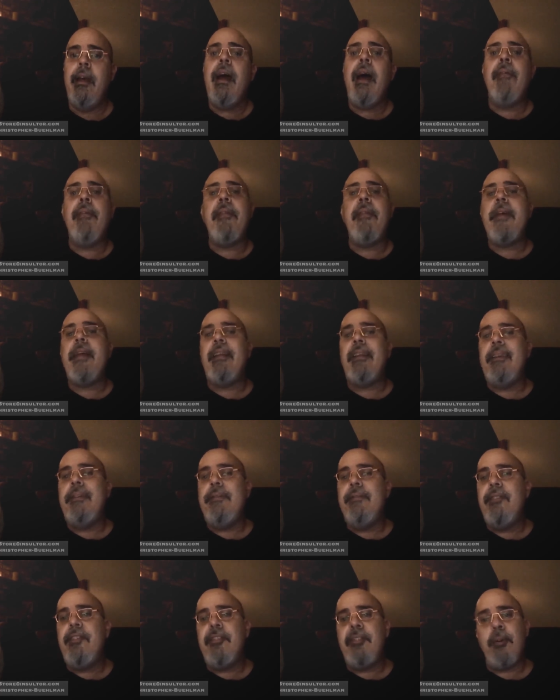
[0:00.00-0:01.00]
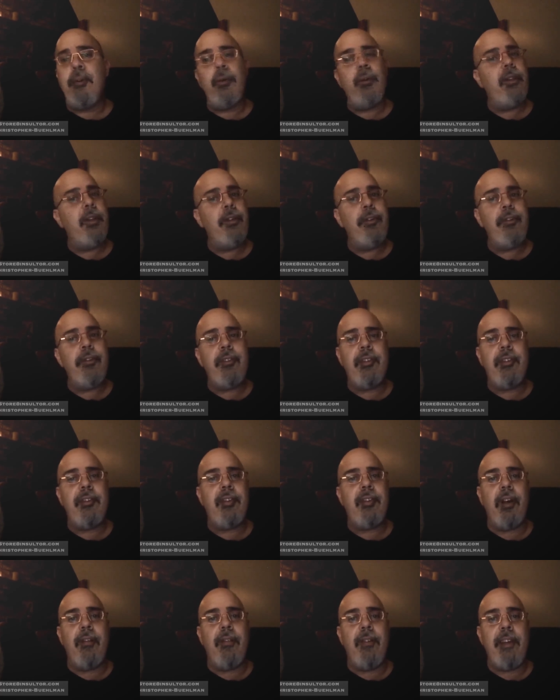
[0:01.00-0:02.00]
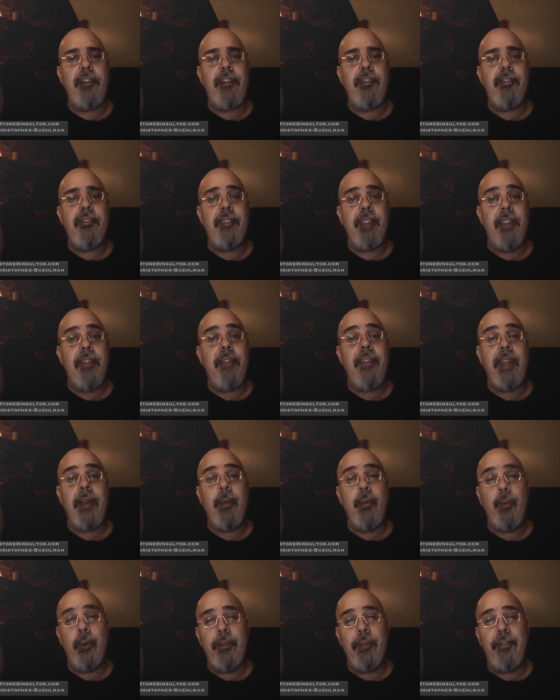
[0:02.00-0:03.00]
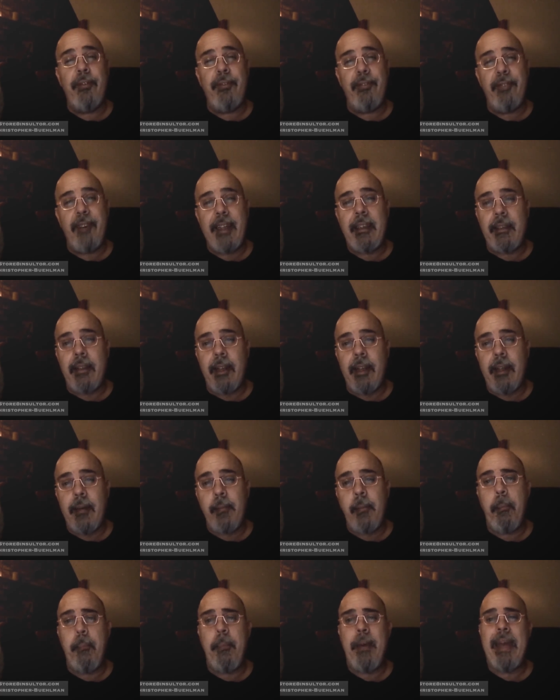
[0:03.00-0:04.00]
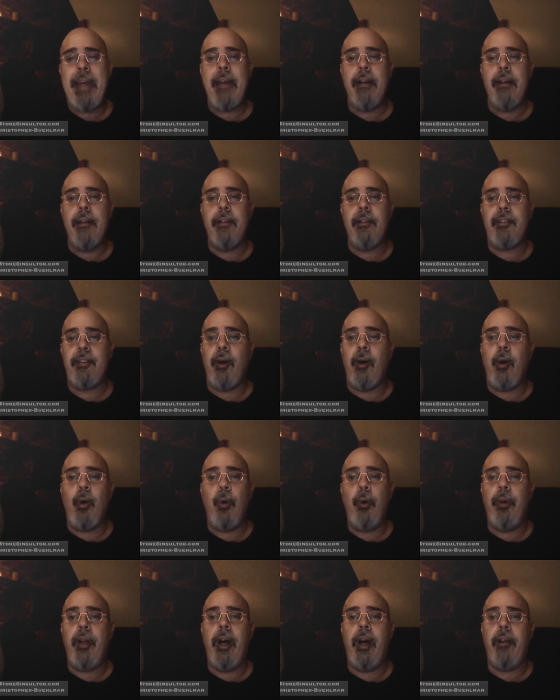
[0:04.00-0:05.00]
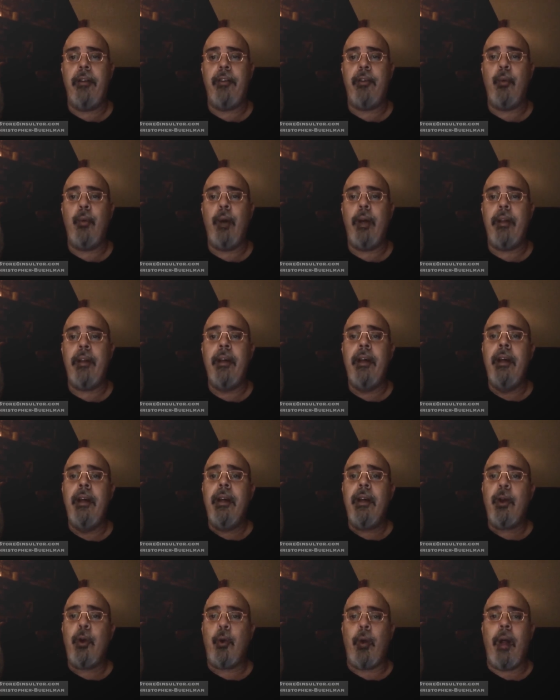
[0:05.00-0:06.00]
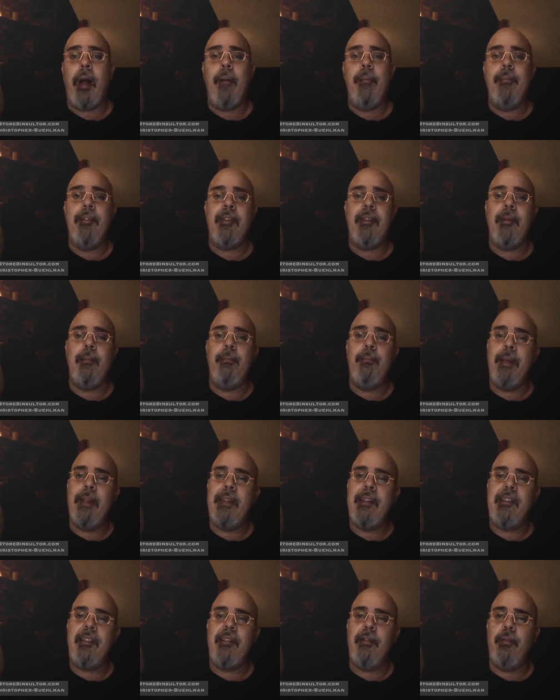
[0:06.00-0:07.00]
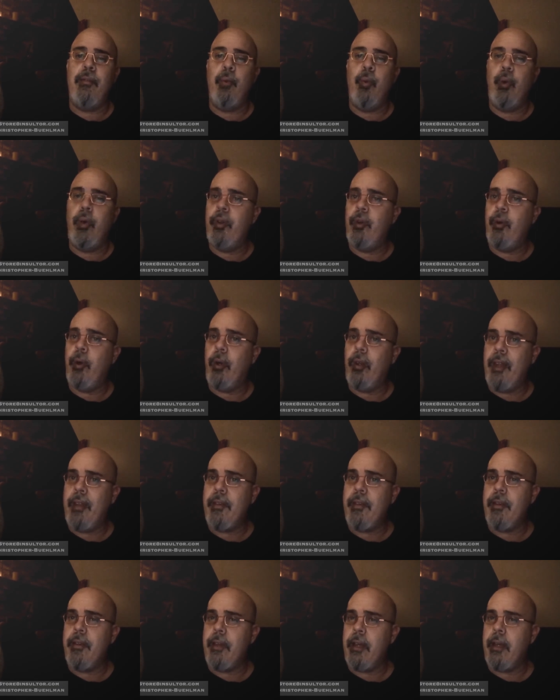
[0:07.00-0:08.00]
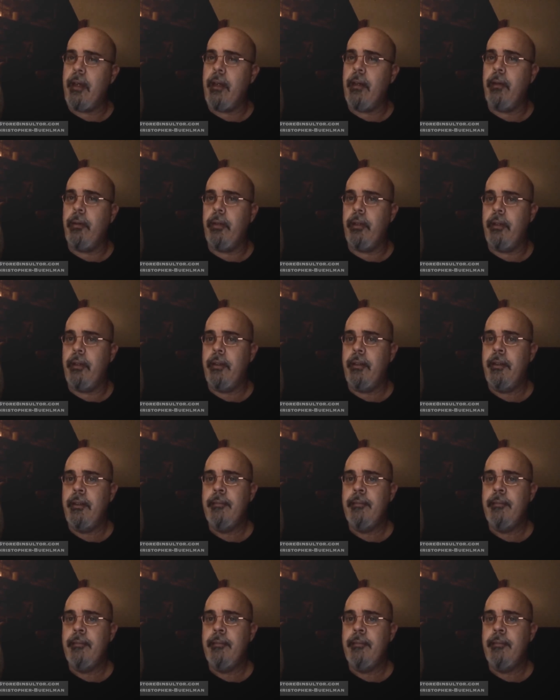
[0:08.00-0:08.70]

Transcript: and that they lived so close to starvation that they would fight like bears to hold on to what crumbs and bits of wood or leather they owned.